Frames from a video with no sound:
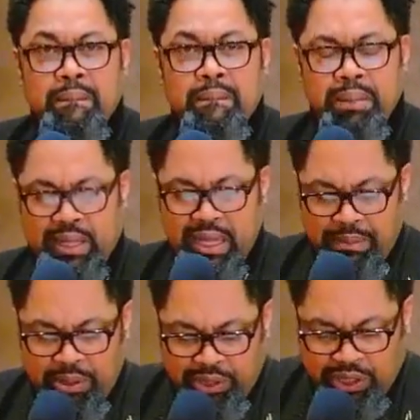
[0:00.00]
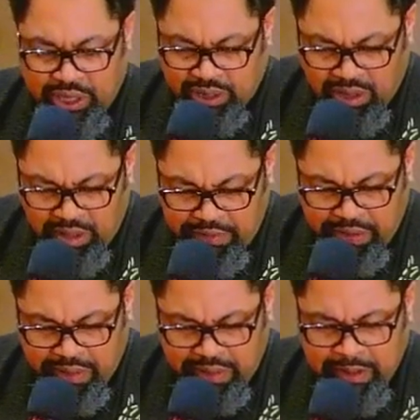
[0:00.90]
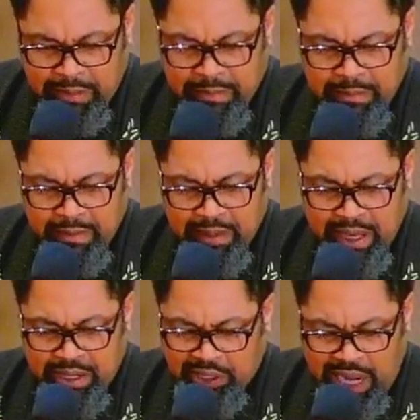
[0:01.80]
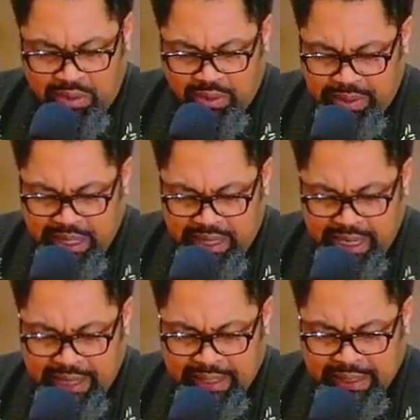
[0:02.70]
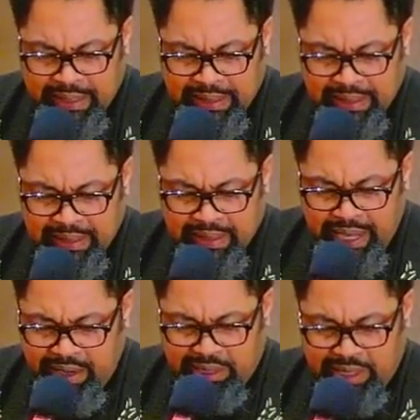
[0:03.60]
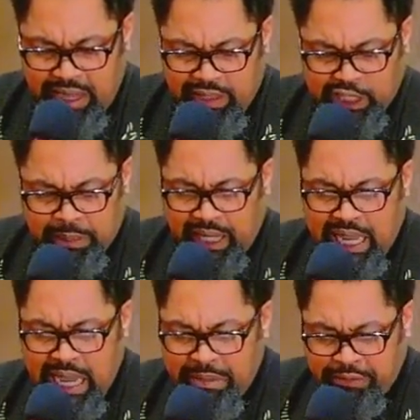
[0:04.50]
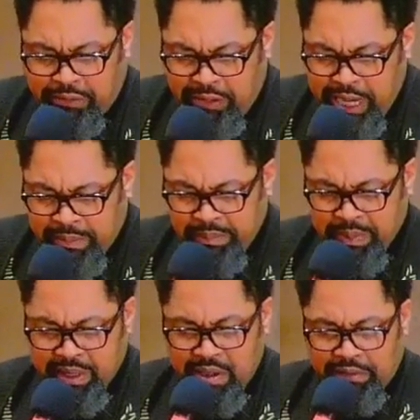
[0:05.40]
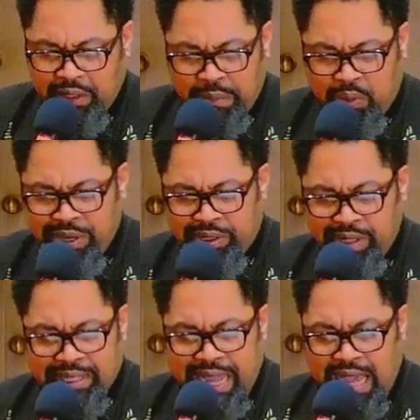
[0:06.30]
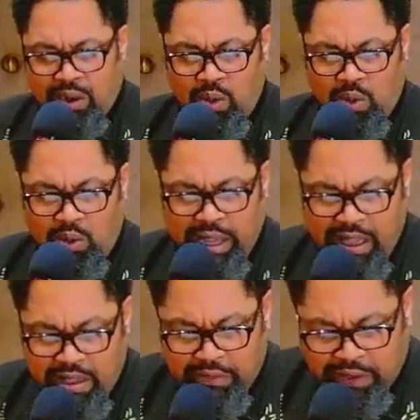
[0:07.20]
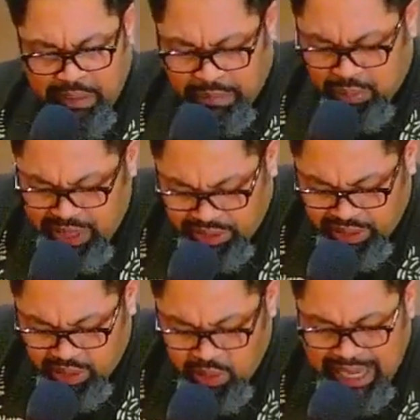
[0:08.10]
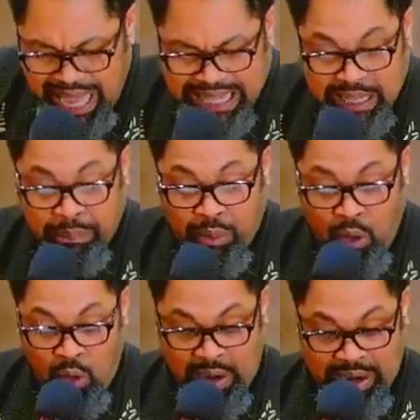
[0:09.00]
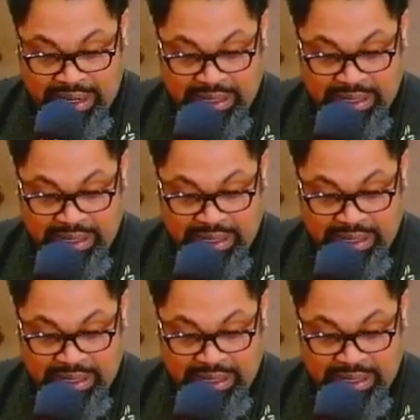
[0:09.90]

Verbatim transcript: But can I push you just a little further? And the shout will be there. Hear this now. This proclaiming freedom for the prisoner is not only for the prisoner who, like the poor,